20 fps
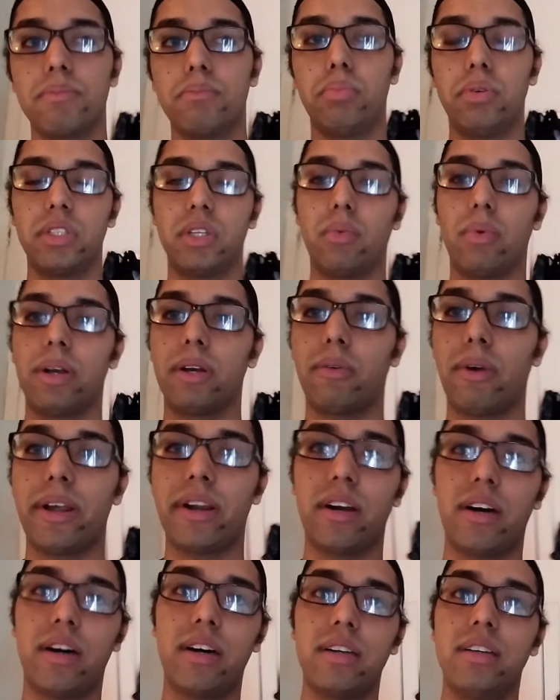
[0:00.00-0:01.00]
put the wig right
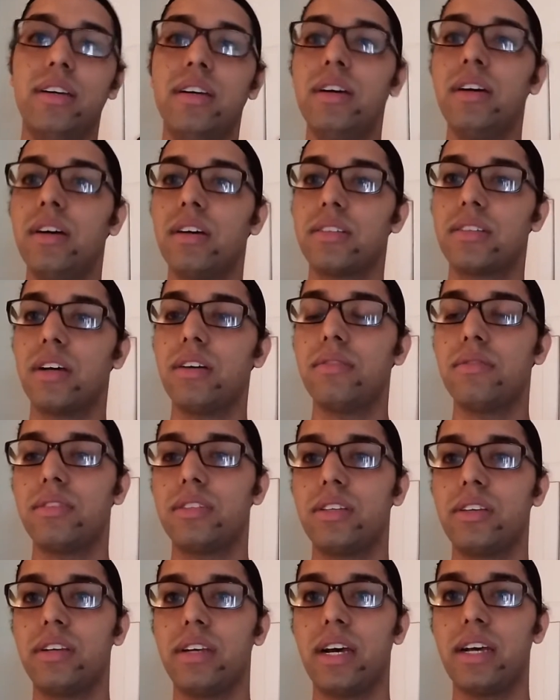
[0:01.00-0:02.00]
on. So
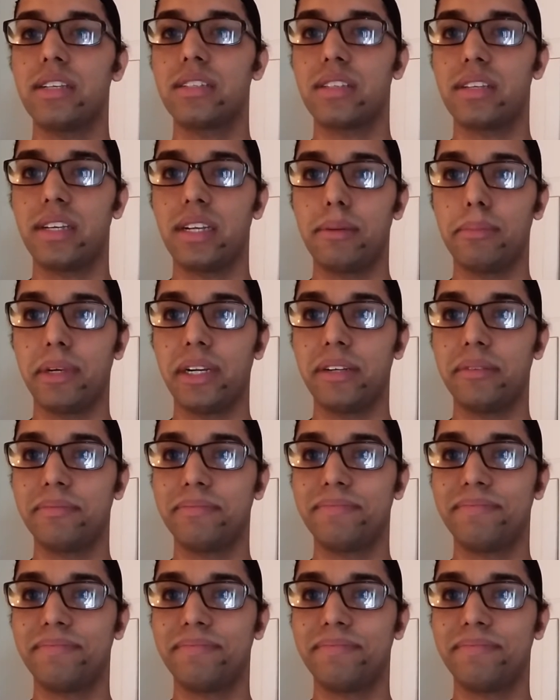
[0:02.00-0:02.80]
see you guys in a minute.